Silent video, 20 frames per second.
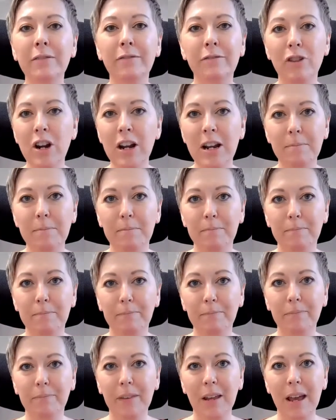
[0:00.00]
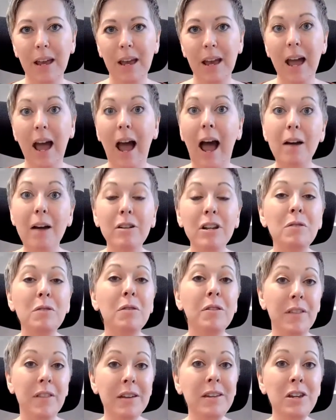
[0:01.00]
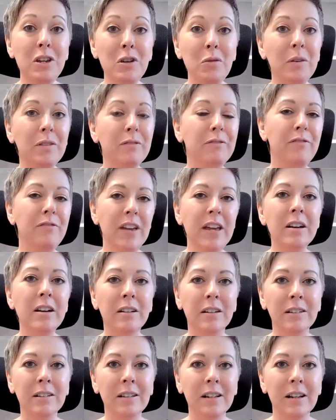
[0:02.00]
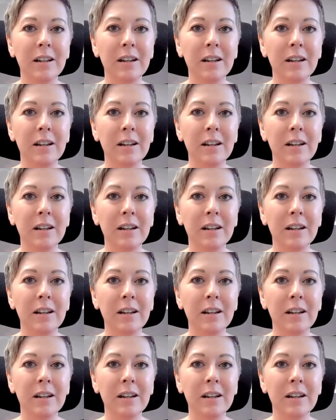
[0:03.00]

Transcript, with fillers: free? How do you think you would feel?